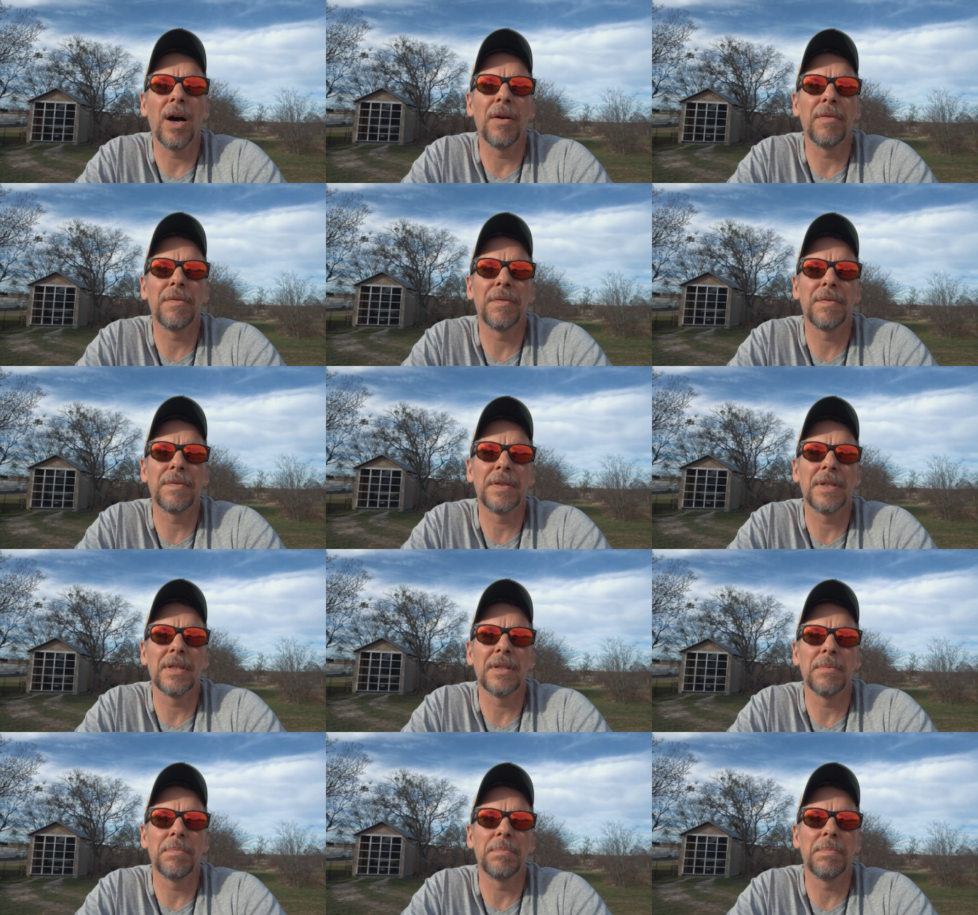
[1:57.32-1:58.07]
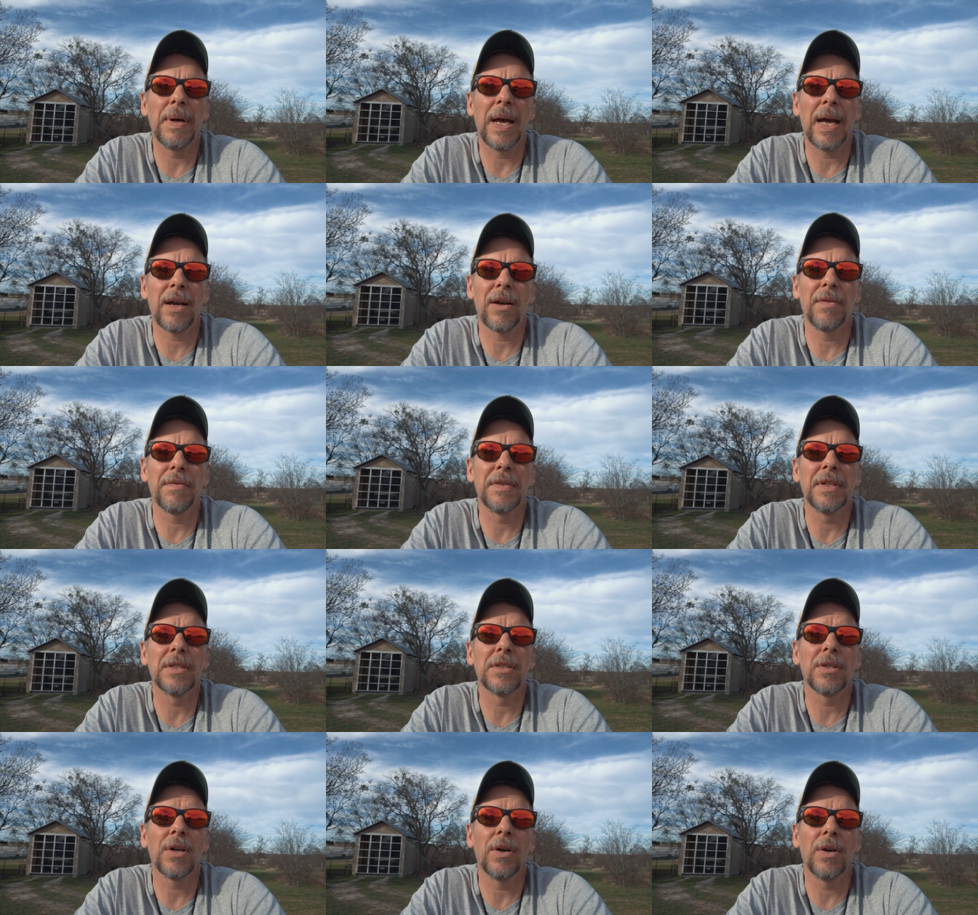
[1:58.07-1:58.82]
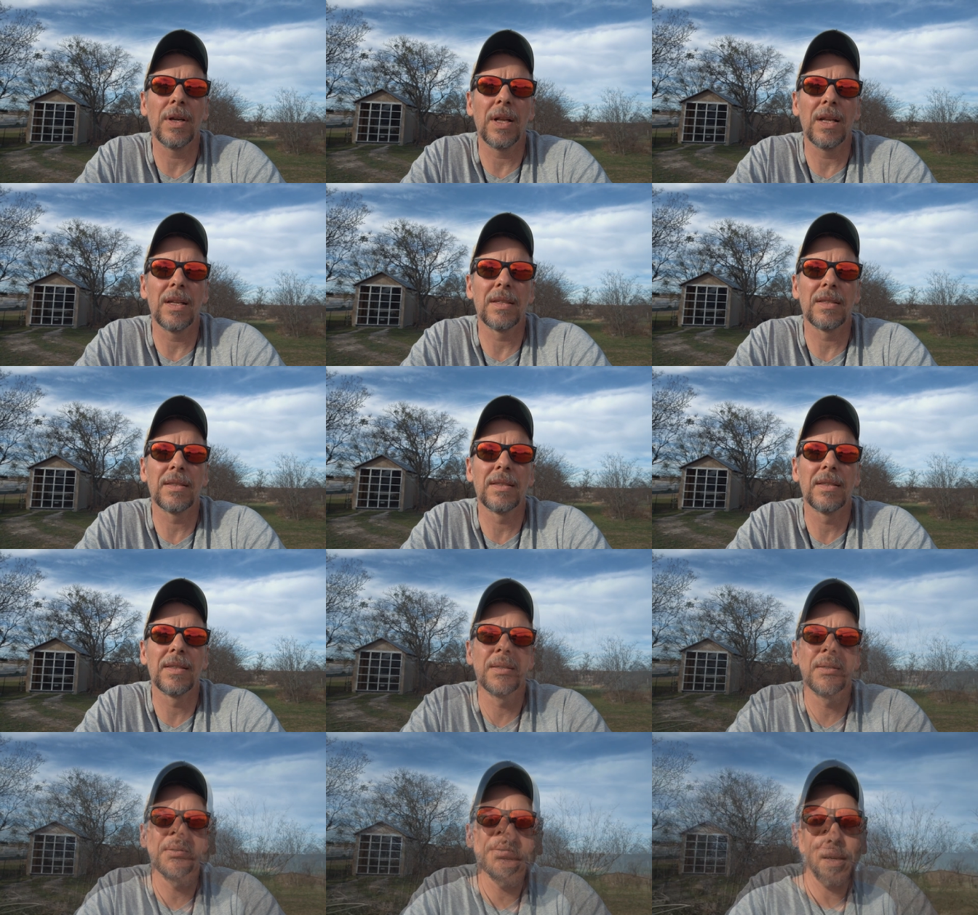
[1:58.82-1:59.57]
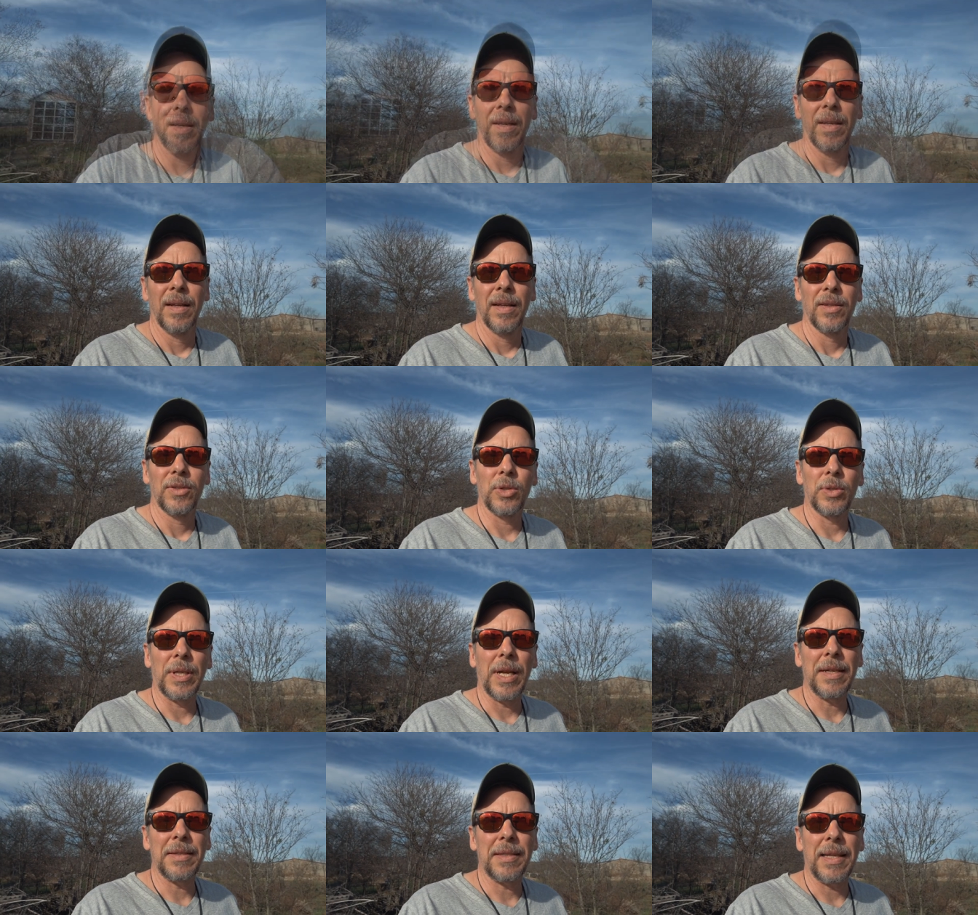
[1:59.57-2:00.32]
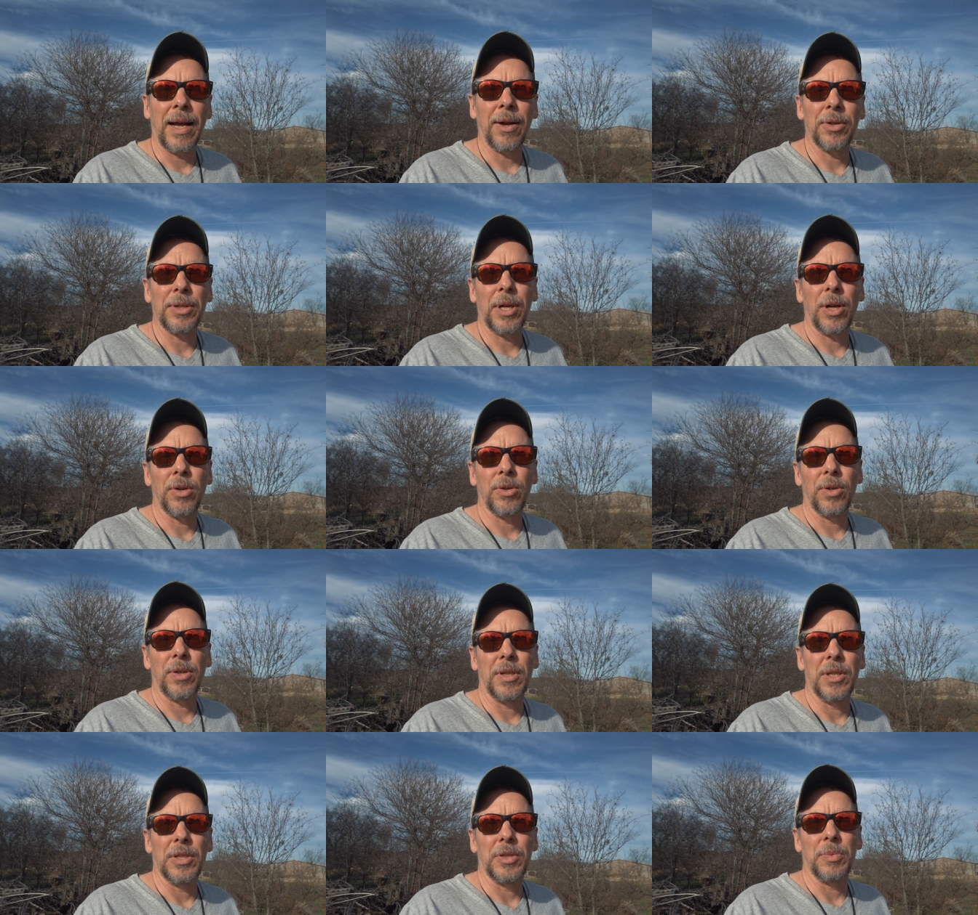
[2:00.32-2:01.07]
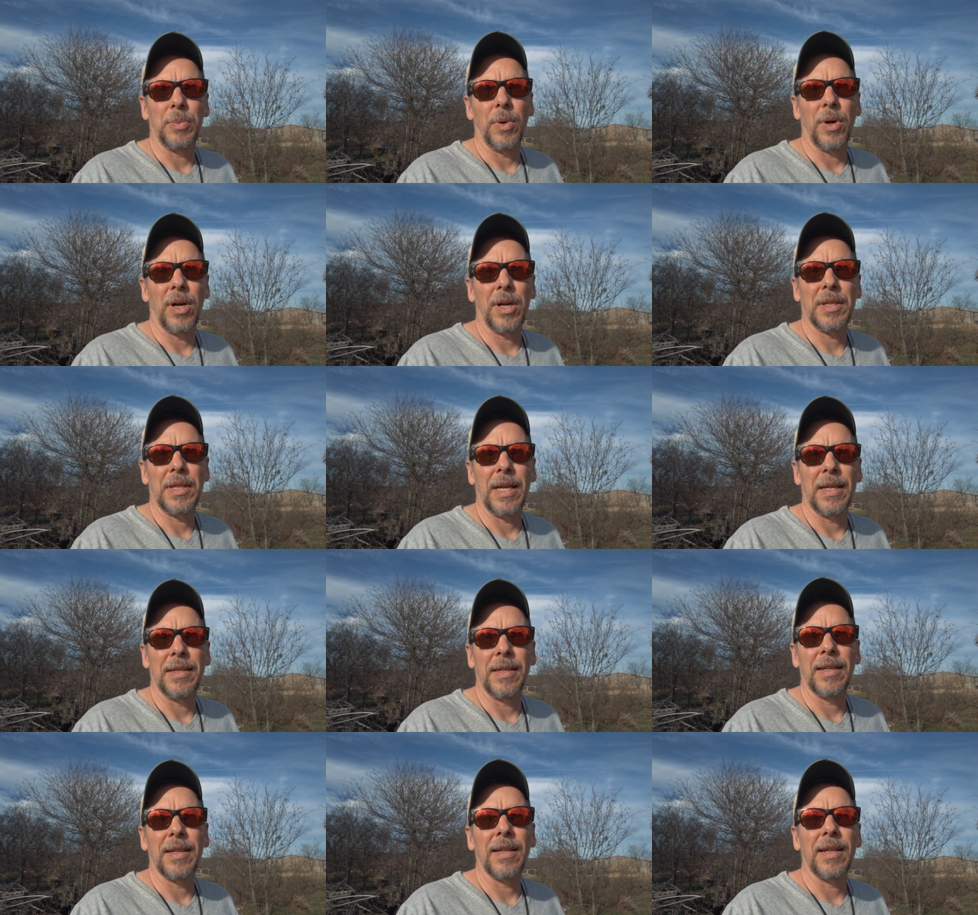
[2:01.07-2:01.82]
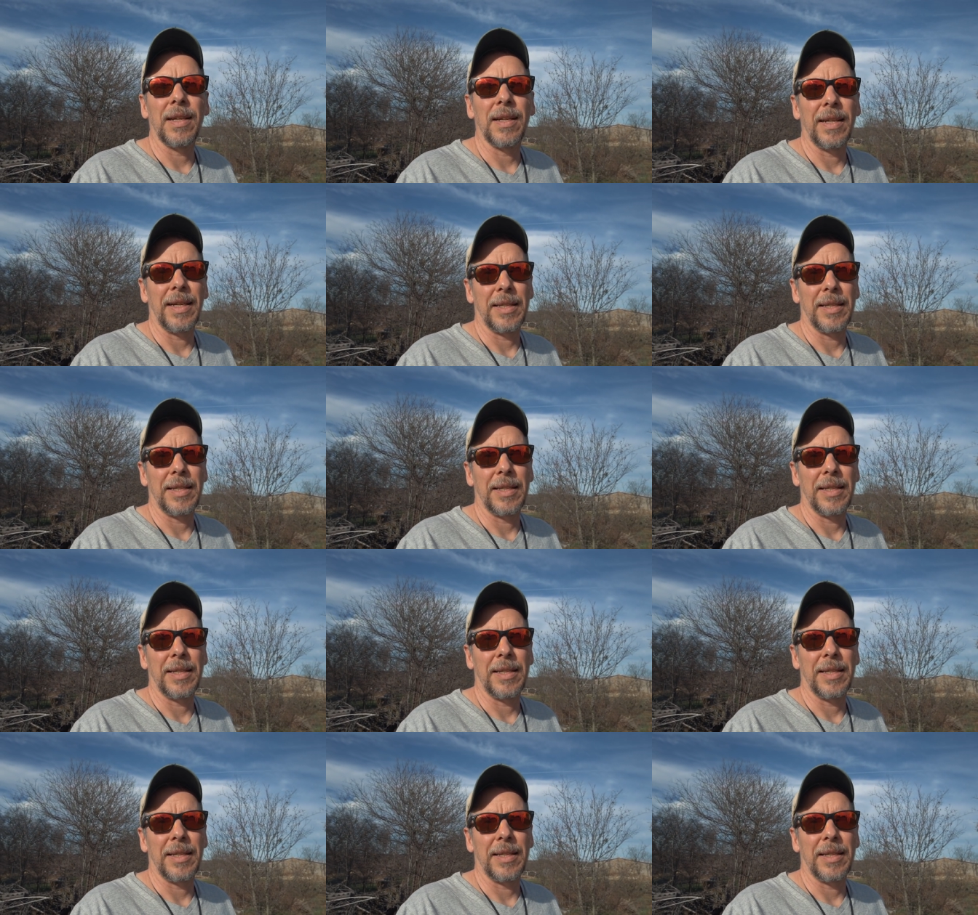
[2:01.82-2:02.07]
of the back of the toilet. To test out how good this worked, I did a little